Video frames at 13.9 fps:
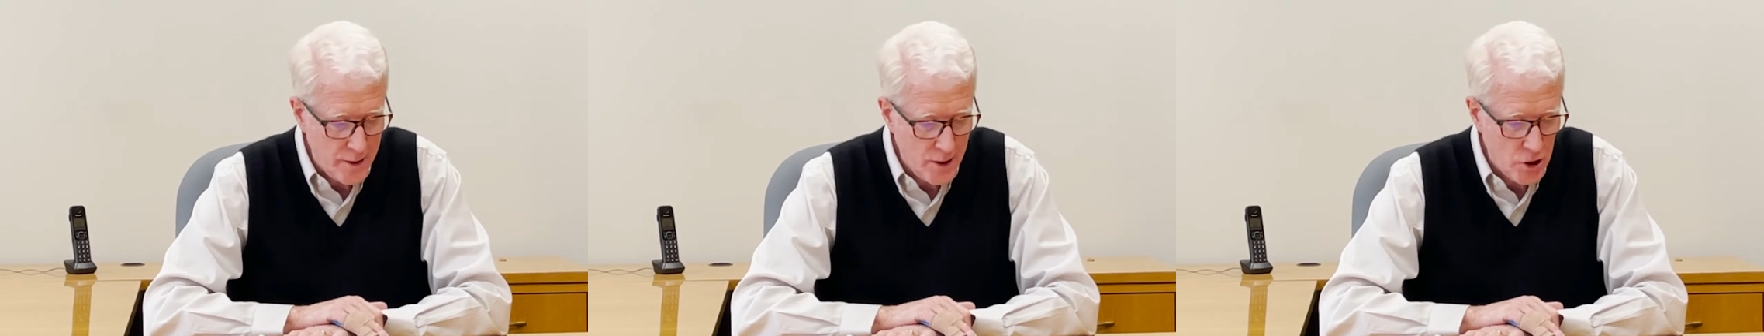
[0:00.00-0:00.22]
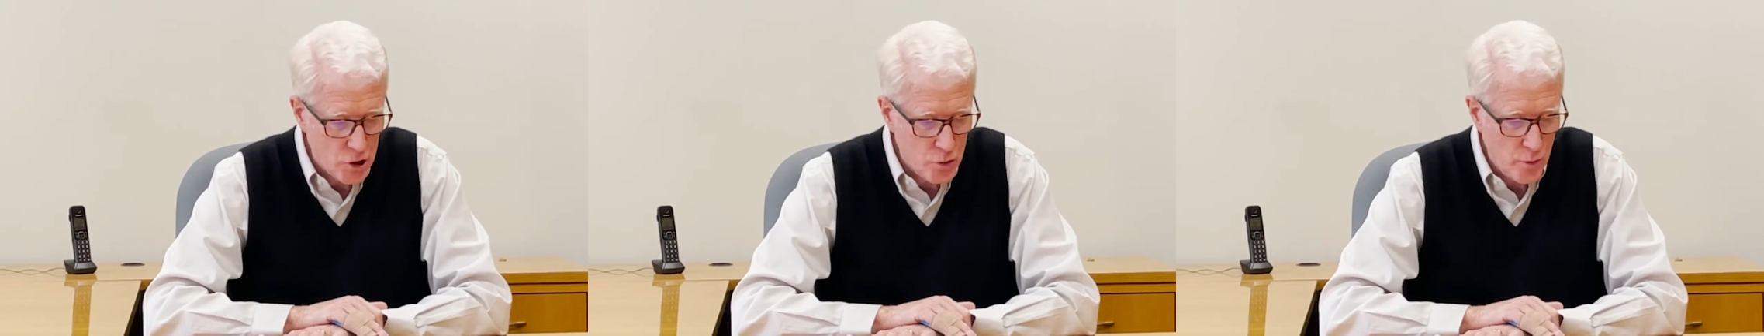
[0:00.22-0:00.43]

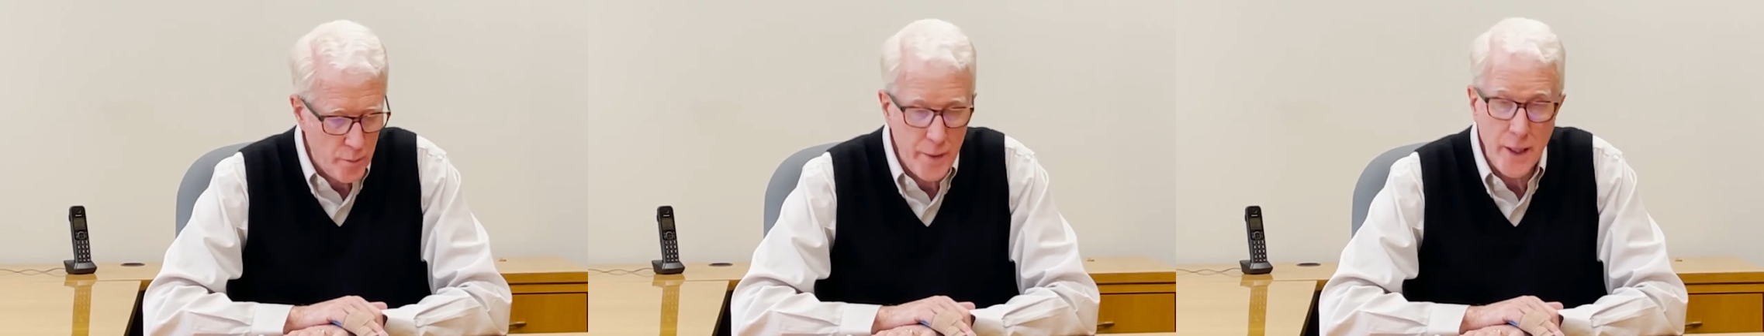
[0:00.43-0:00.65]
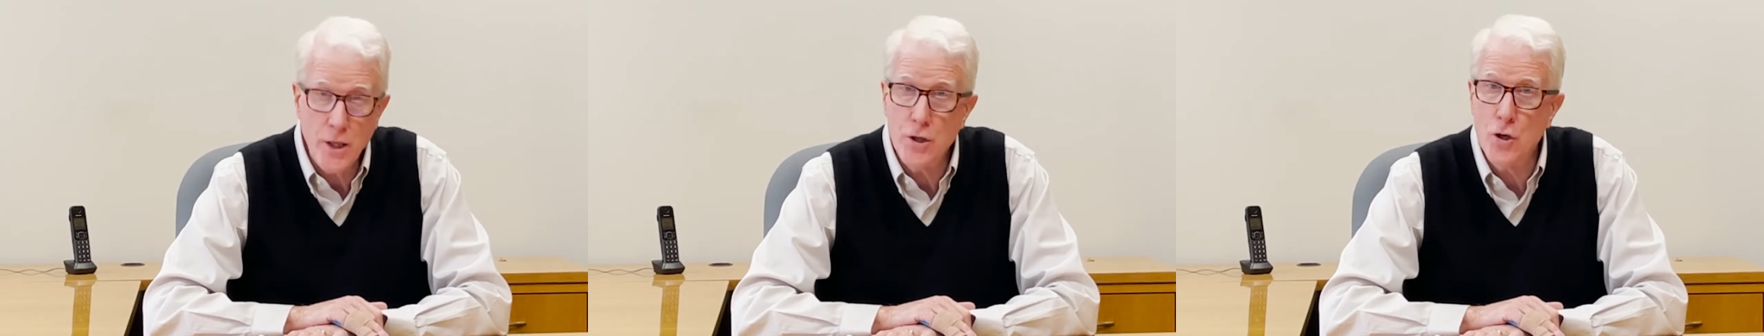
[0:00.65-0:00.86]
is
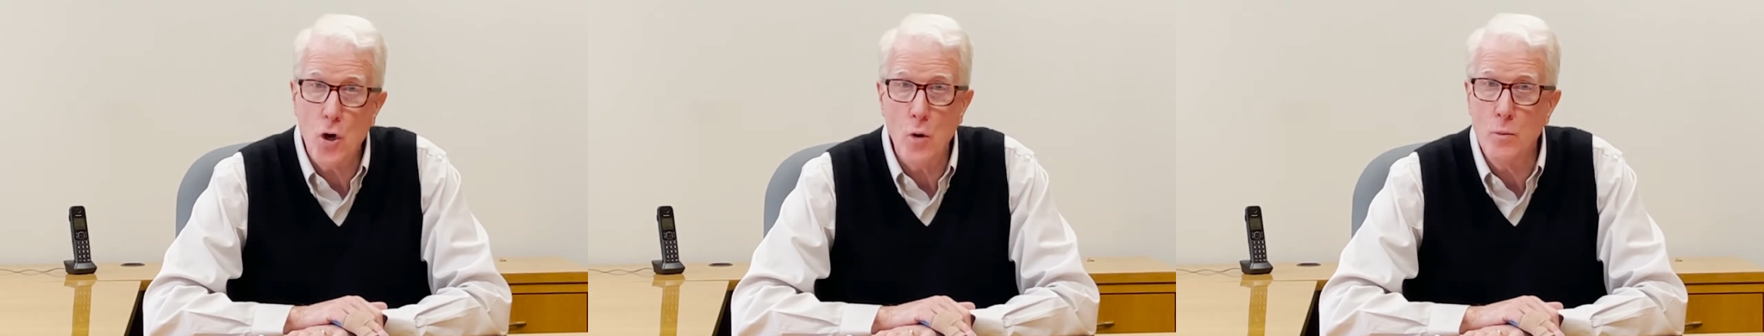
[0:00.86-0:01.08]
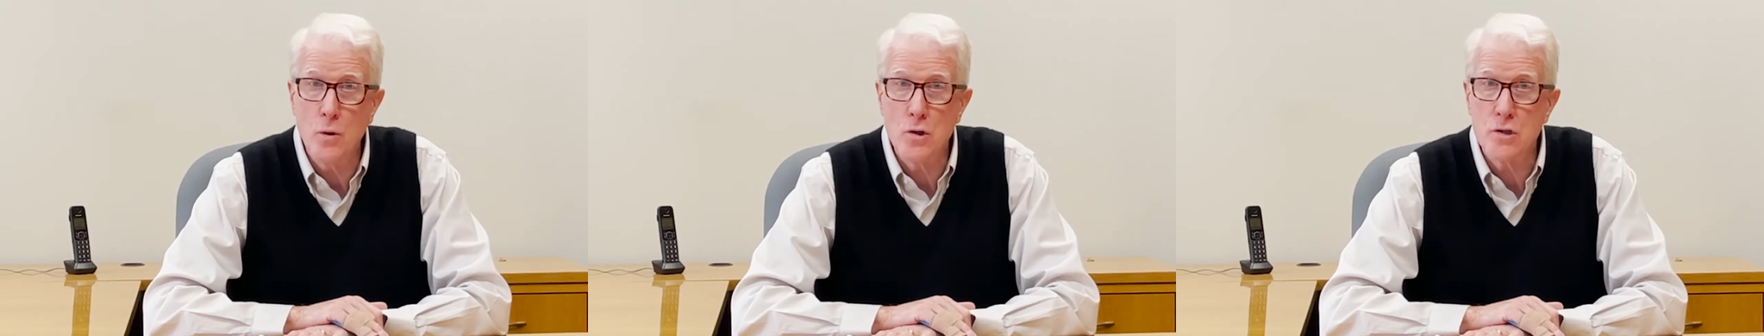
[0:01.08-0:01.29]
repeated
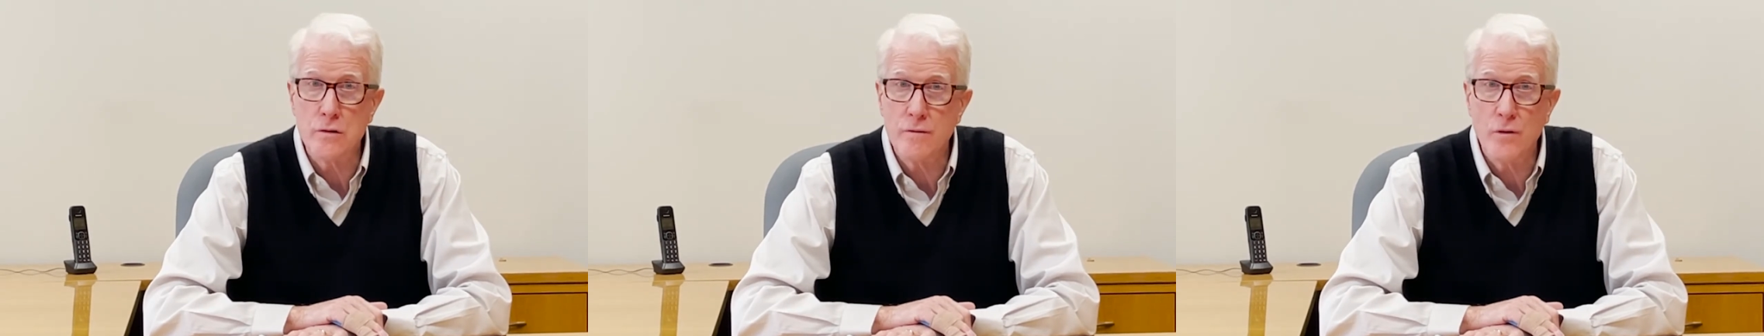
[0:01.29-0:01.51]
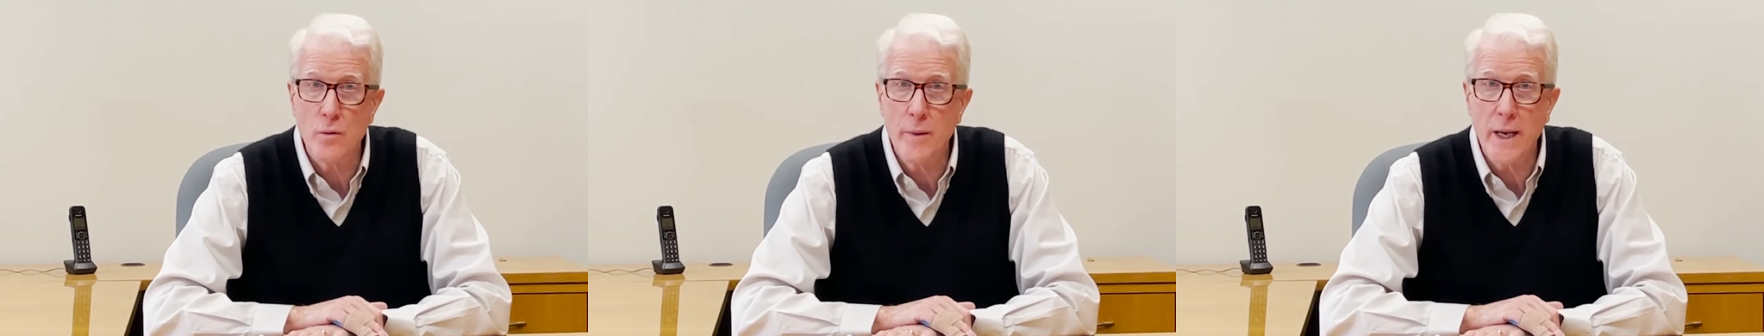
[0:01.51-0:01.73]
almost
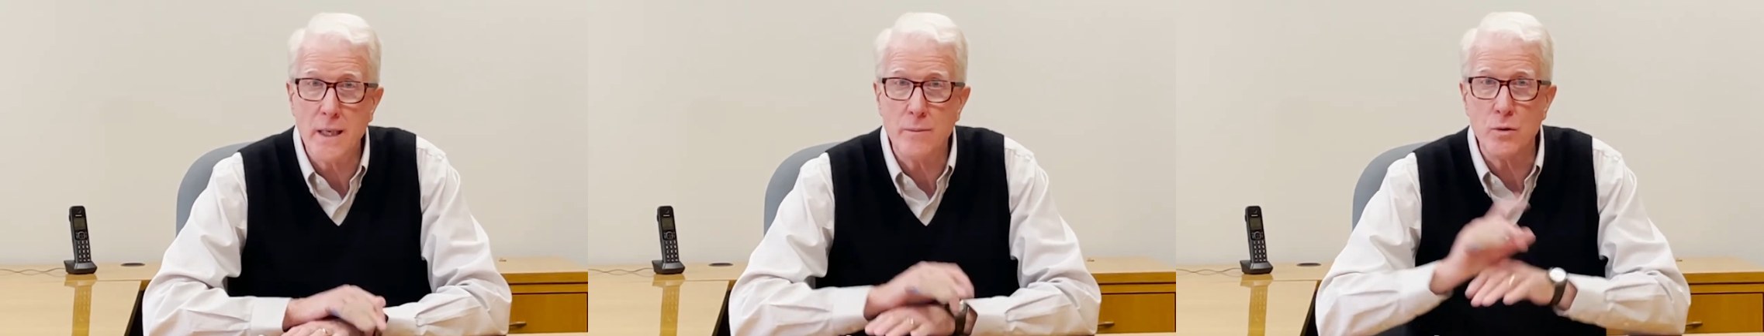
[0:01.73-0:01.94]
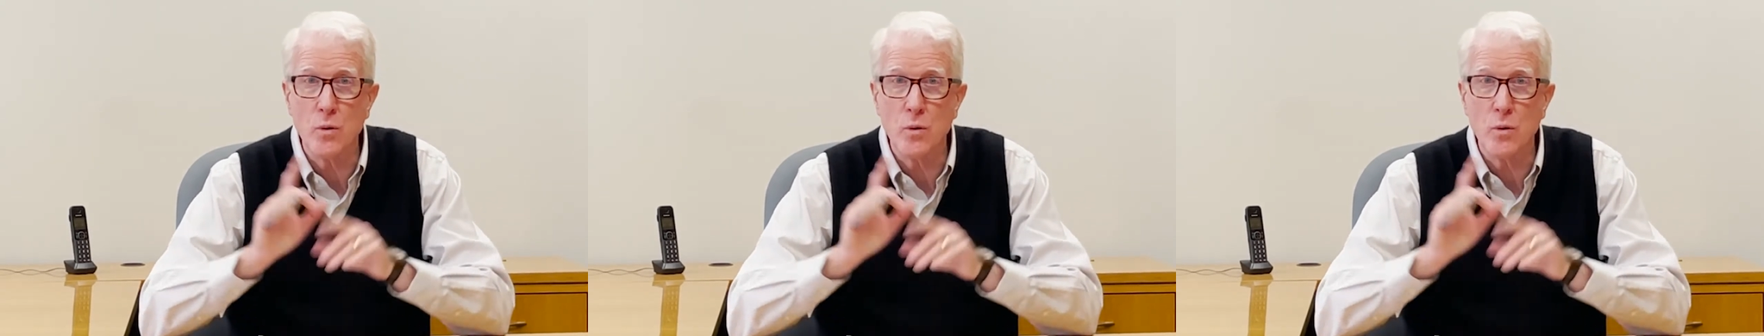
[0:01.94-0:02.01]
verbatim